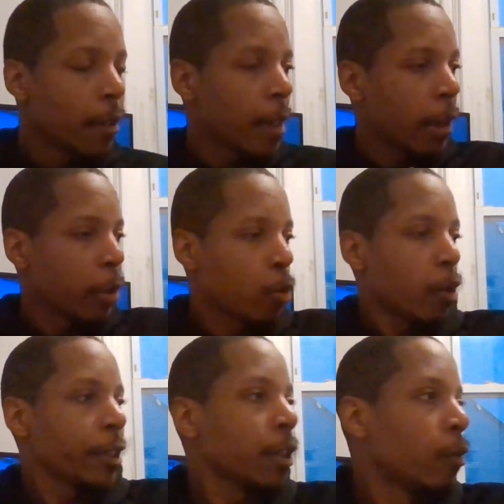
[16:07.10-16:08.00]
Now, the
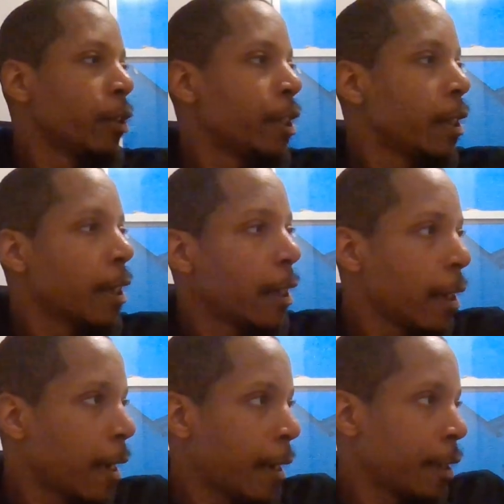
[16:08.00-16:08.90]
question I want to sit down
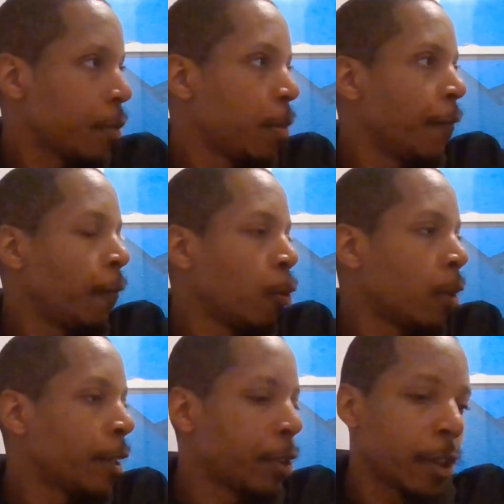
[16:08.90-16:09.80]
and ask
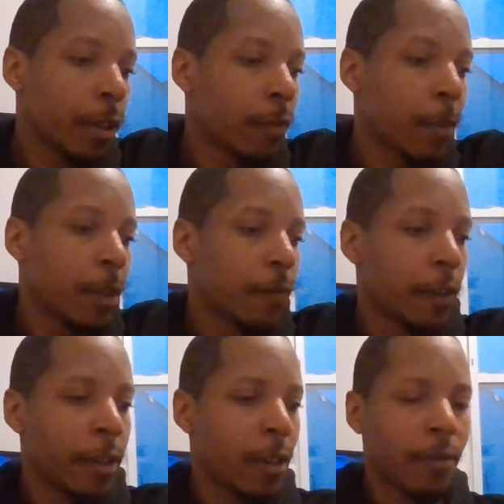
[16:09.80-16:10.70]
before I sit down and wrap this
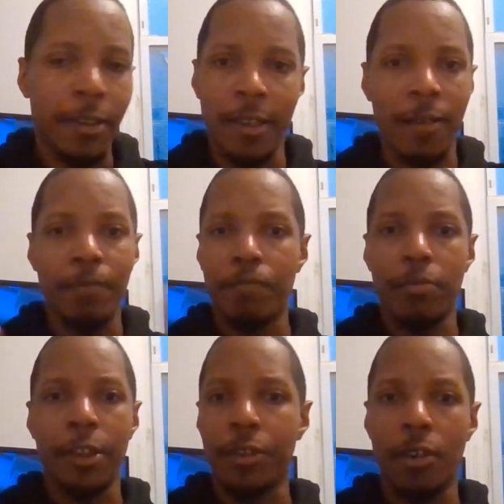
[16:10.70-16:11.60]
video, because I'm
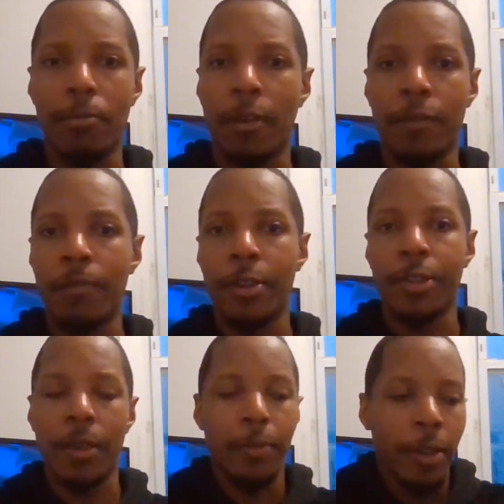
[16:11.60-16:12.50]
pretty sure I probably
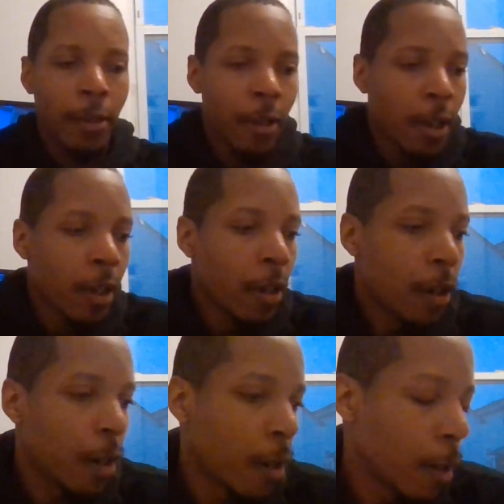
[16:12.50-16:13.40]
missed something.
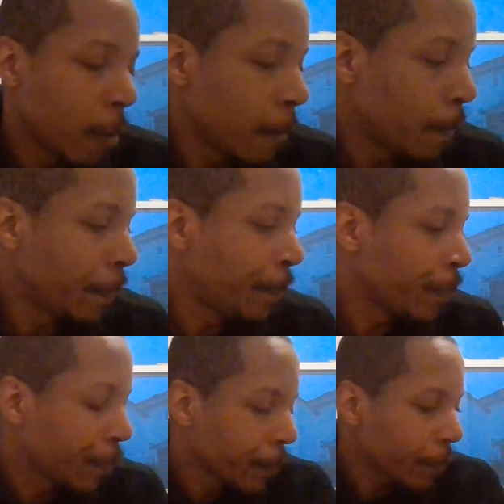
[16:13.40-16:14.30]
Um,
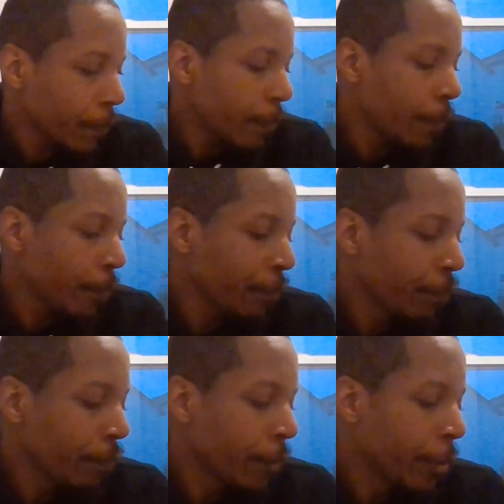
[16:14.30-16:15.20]

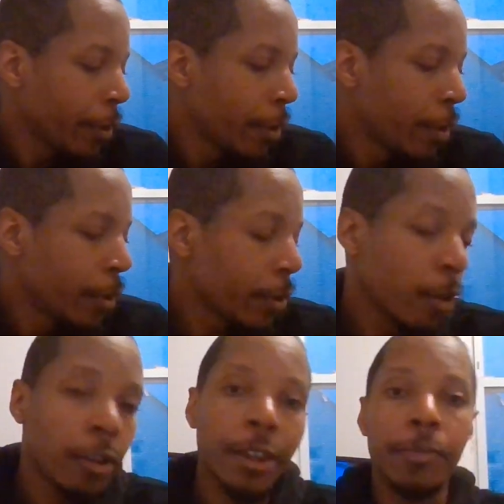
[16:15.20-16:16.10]
so
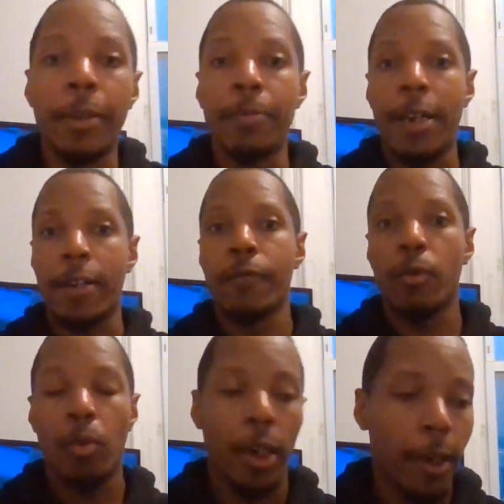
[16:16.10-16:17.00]
Lawrence has been back
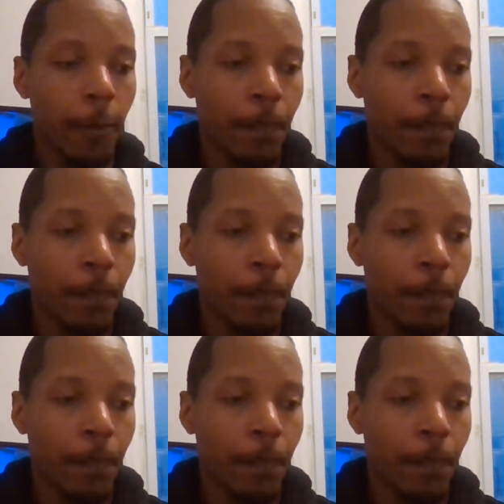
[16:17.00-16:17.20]
for a while